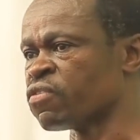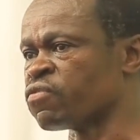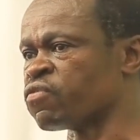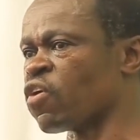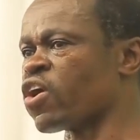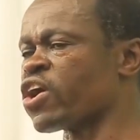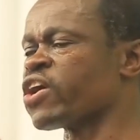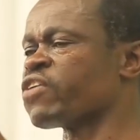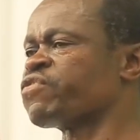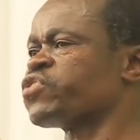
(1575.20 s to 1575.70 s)

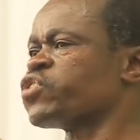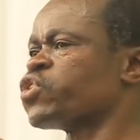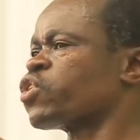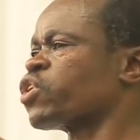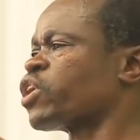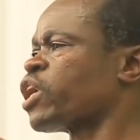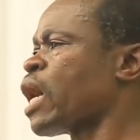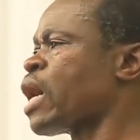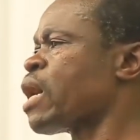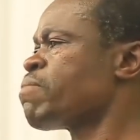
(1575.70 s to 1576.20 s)
For if you
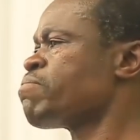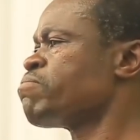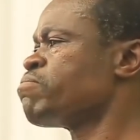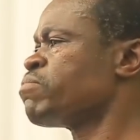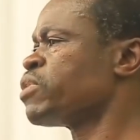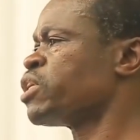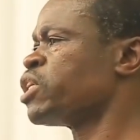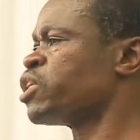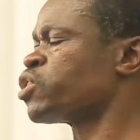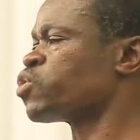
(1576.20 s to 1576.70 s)

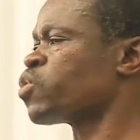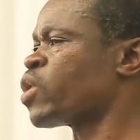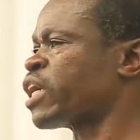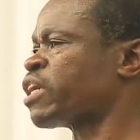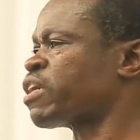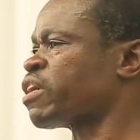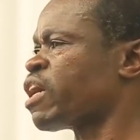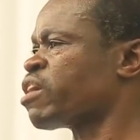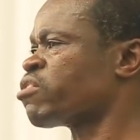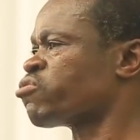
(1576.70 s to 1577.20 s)
come into a
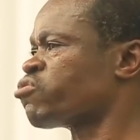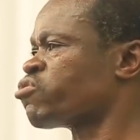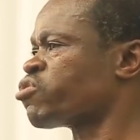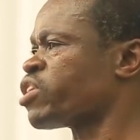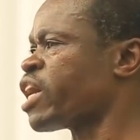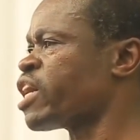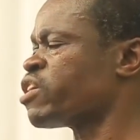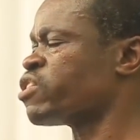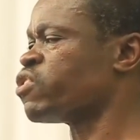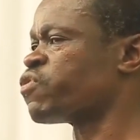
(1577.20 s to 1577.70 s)

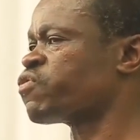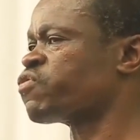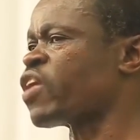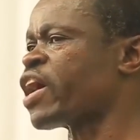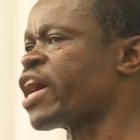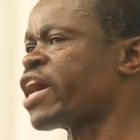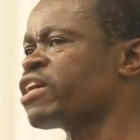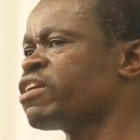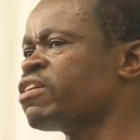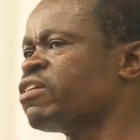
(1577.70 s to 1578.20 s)
country and you
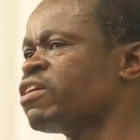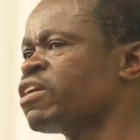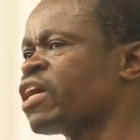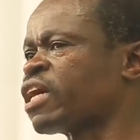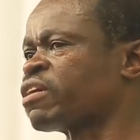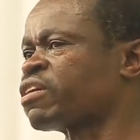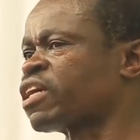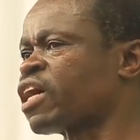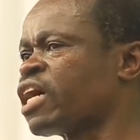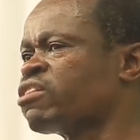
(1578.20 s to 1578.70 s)
find a